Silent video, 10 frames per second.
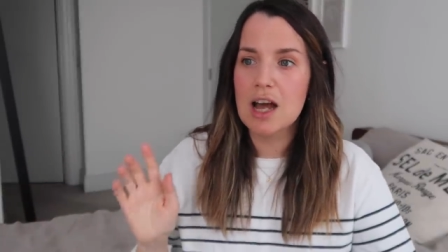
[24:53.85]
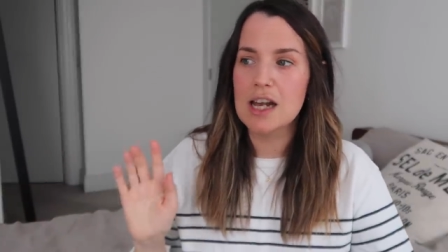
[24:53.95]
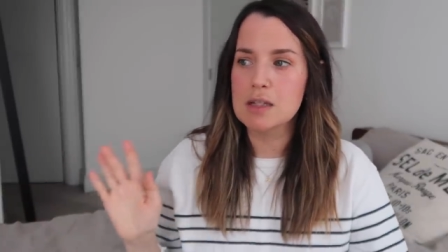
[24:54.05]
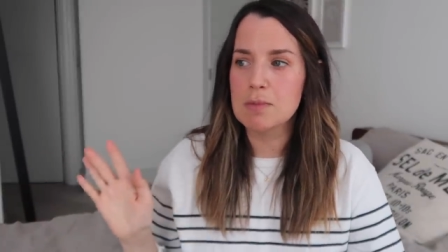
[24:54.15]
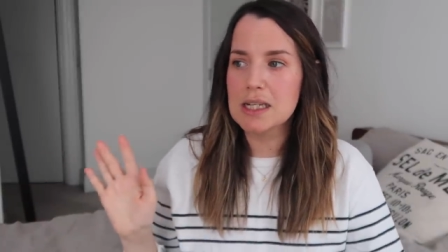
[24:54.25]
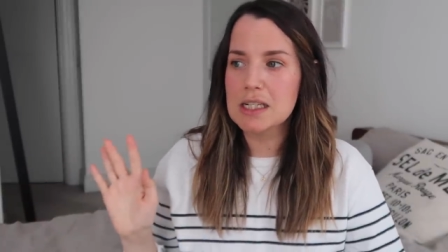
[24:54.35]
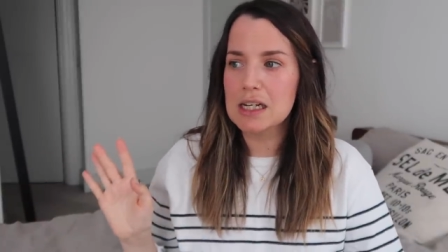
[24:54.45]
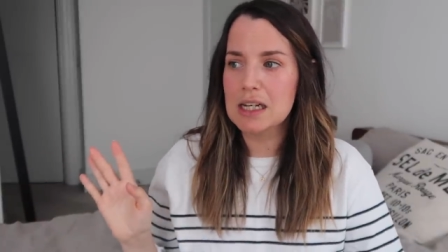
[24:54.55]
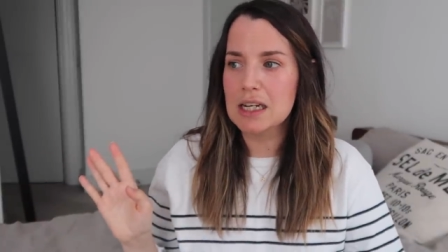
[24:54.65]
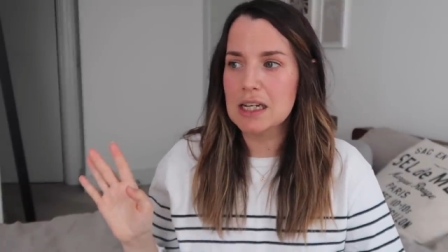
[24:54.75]
And it's
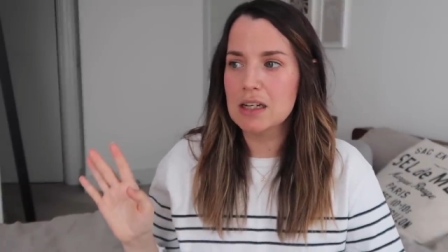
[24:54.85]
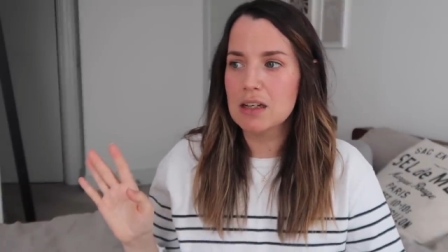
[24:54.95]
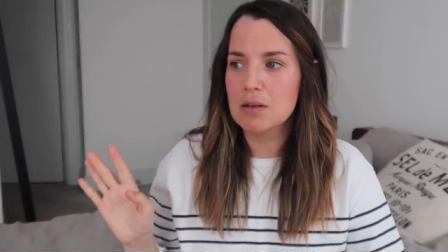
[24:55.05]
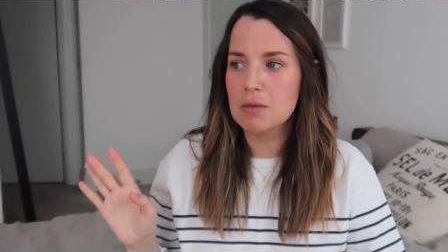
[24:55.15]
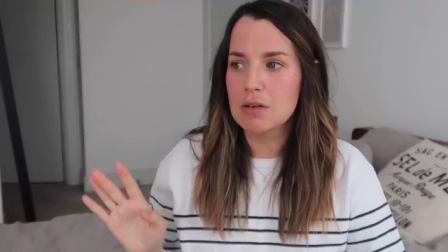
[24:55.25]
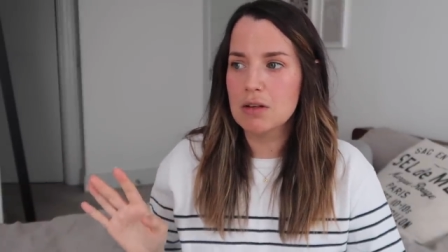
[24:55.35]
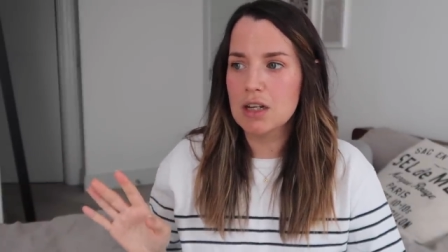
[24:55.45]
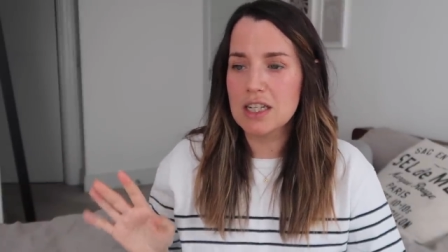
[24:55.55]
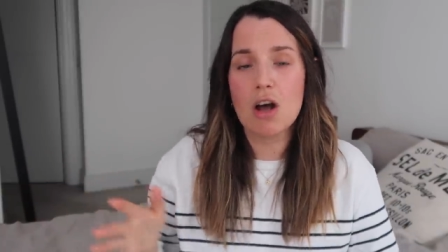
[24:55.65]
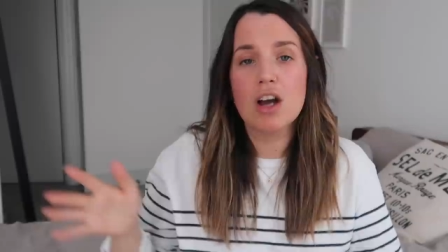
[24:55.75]
basically,
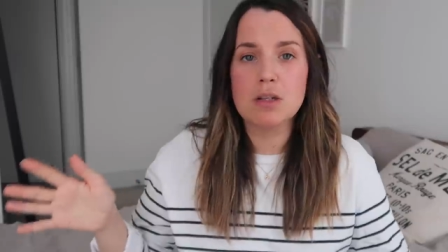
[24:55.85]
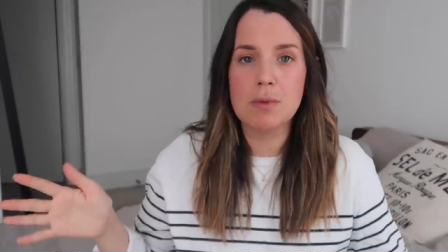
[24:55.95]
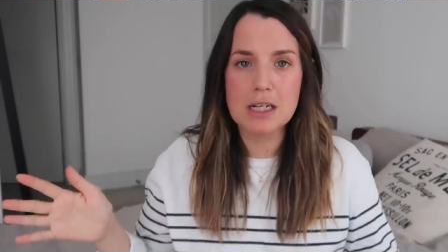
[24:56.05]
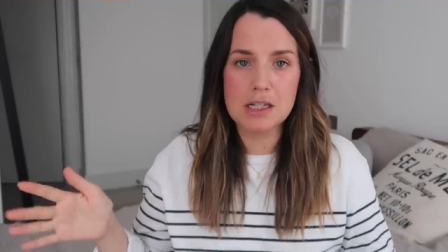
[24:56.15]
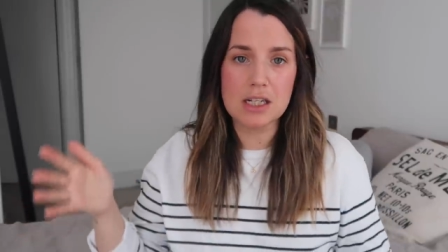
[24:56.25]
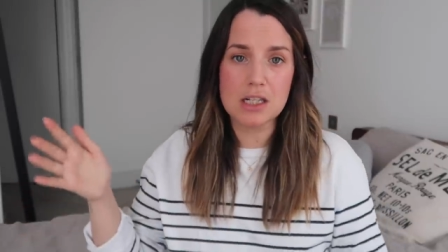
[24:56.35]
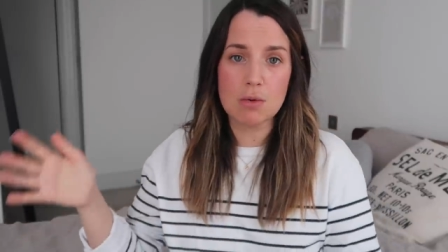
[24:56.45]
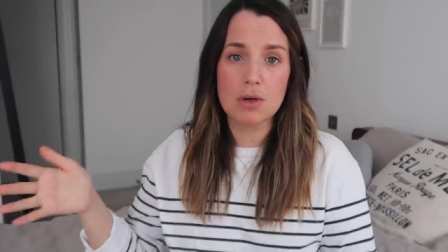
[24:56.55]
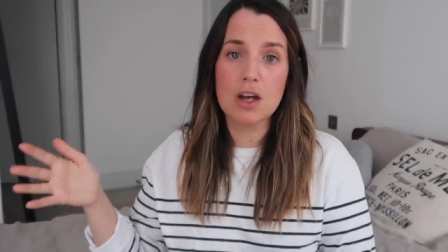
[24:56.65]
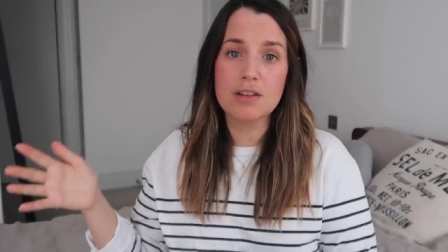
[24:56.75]
it's high dependency,
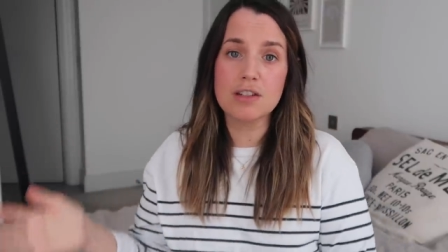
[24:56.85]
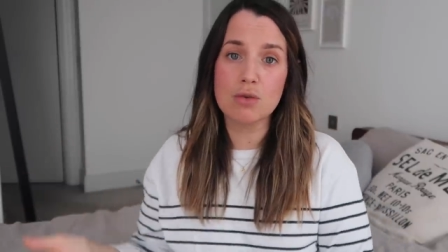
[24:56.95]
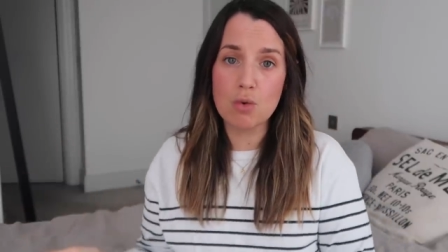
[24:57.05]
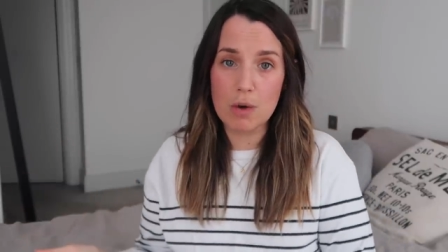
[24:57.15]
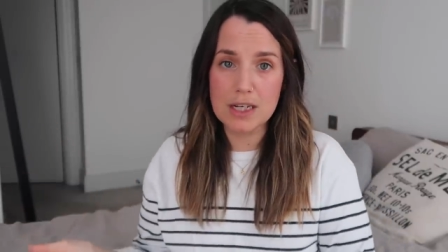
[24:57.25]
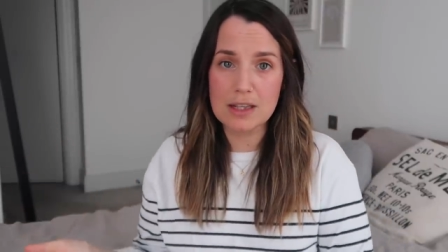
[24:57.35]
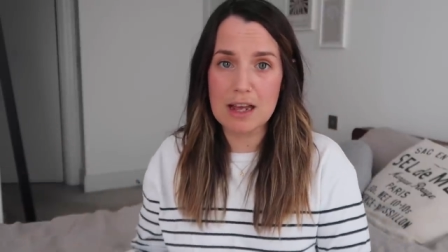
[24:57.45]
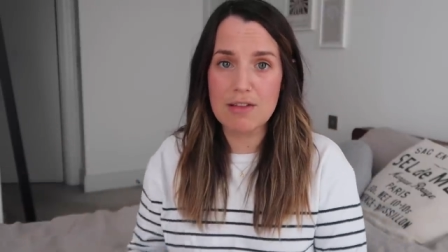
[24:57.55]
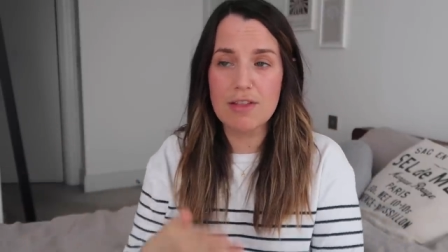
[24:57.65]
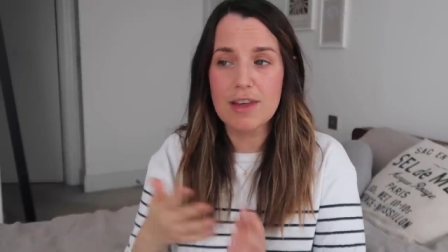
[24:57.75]
so a nurse is always
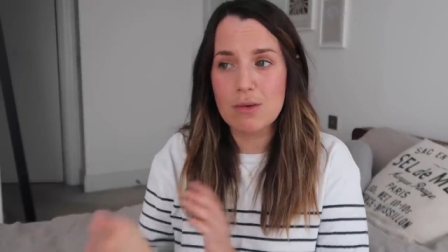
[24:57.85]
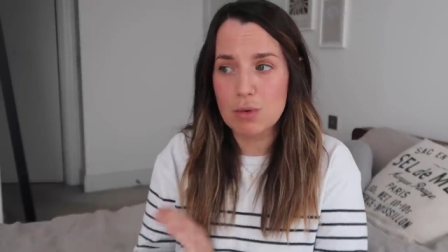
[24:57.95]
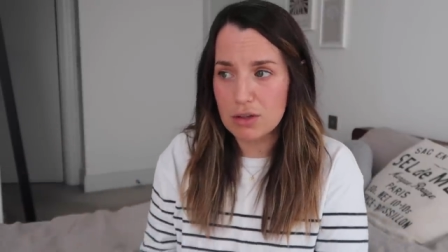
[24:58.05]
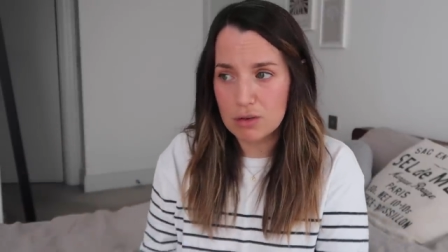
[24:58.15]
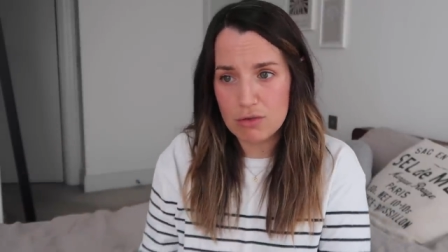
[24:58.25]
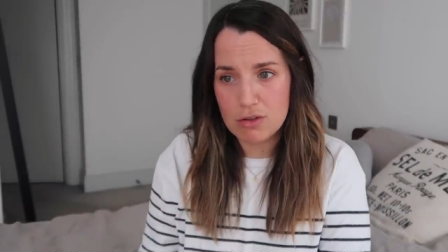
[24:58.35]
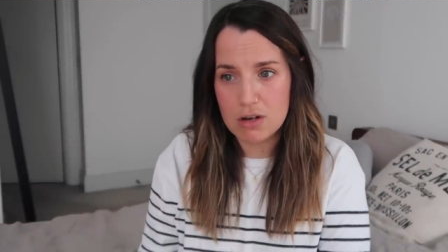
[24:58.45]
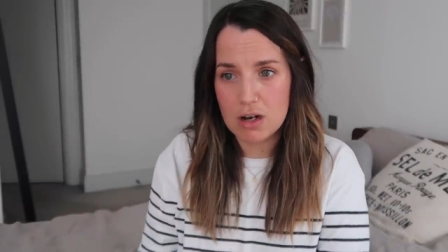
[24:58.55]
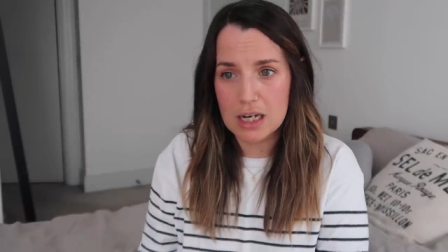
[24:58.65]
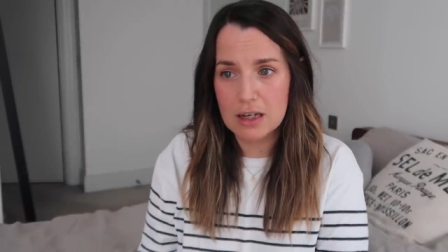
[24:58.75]
there. They're there with you through the
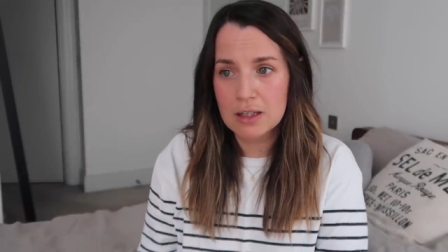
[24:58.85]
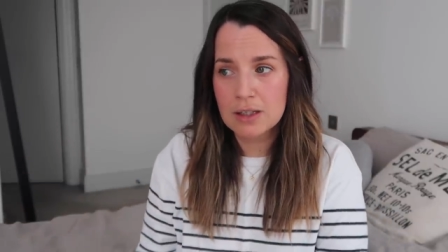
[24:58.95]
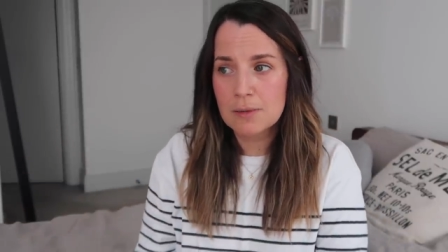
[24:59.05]
night.